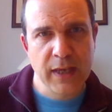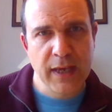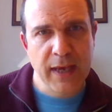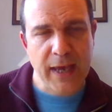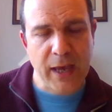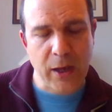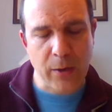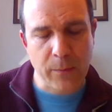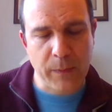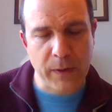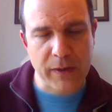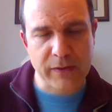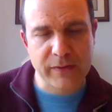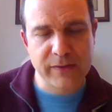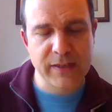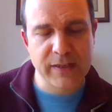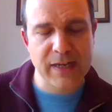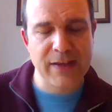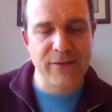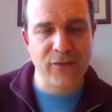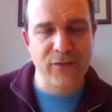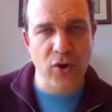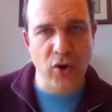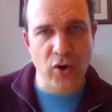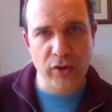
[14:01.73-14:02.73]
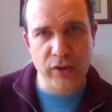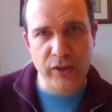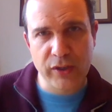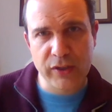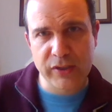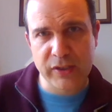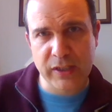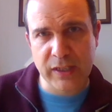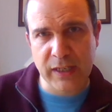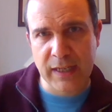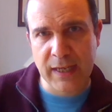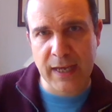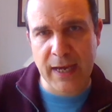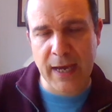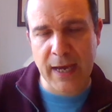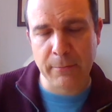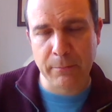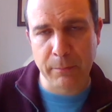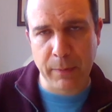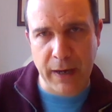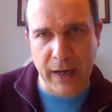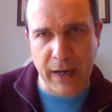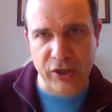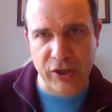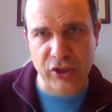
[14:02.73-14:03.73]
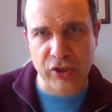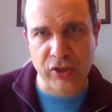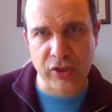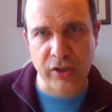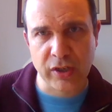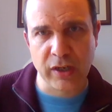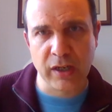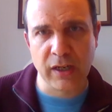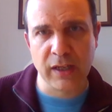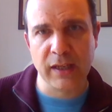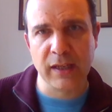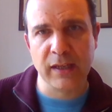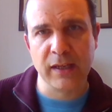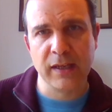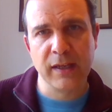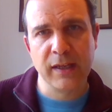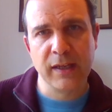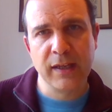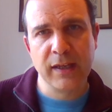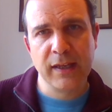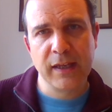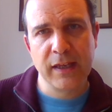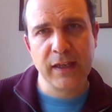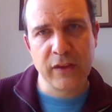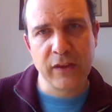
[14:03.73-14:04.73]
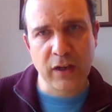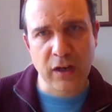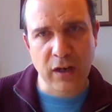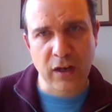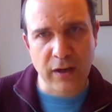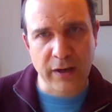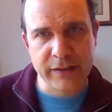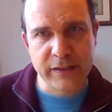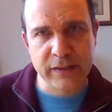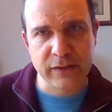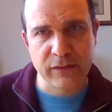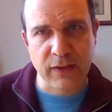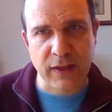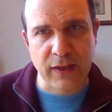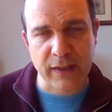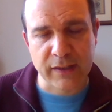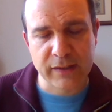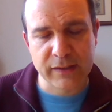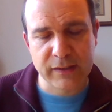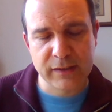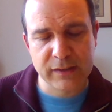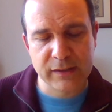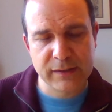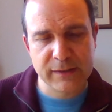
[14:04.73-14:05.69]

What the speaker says: Help us to live honestly and passionately in the light of that.